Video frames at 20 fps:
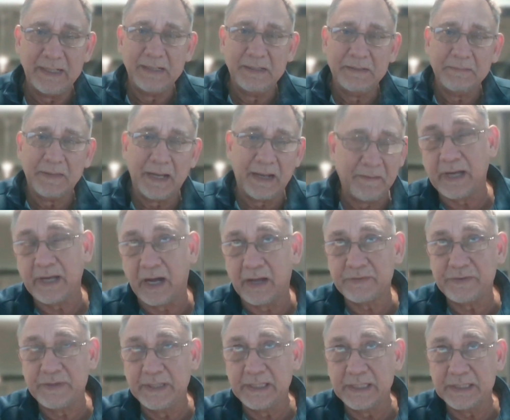
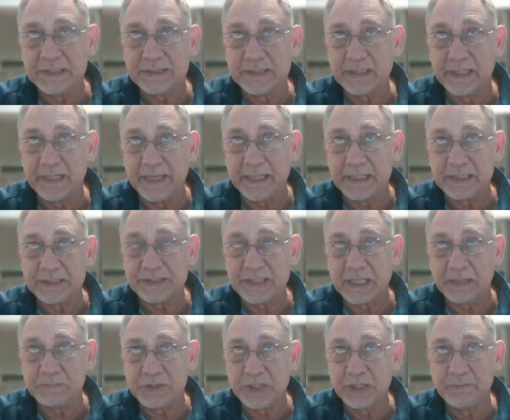I think it's the
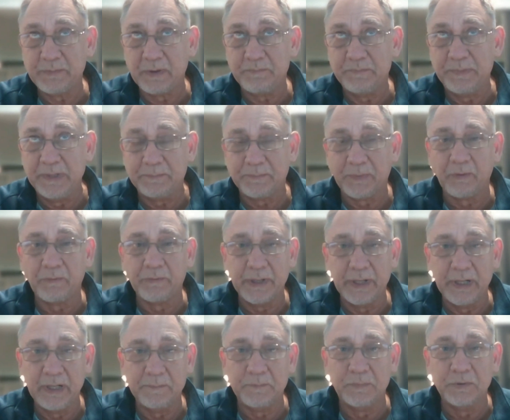exception where people
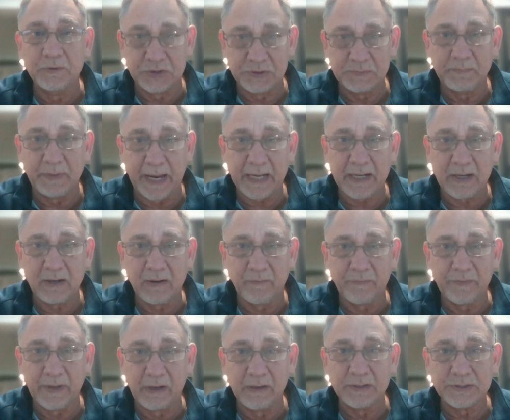really push back
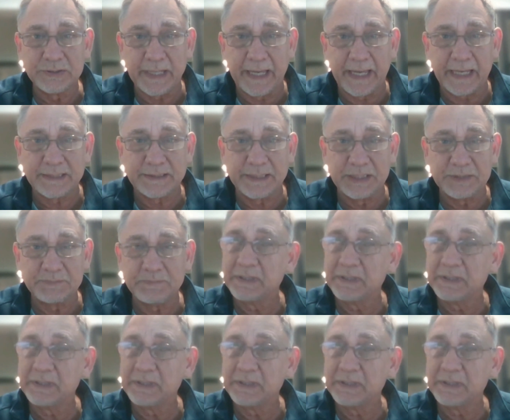on those accents.